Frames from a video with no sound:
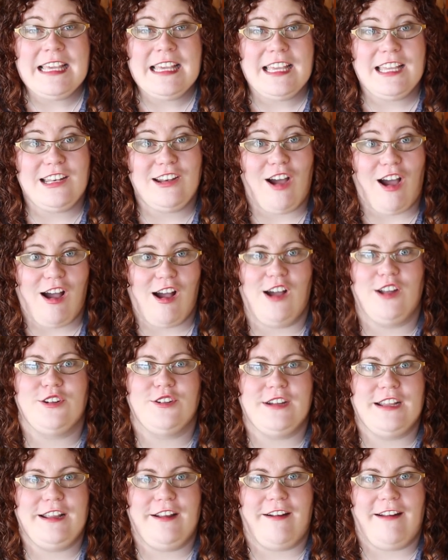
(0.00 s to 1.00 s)
in
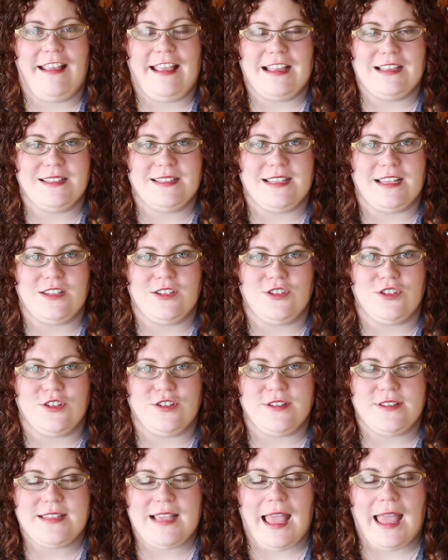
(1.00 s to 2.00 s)
honoring our
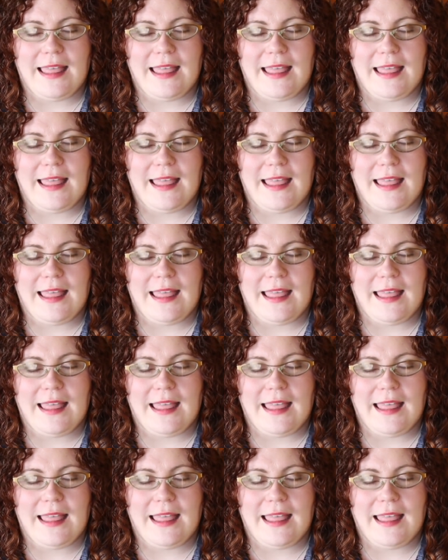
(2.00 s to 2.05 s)
ancestors,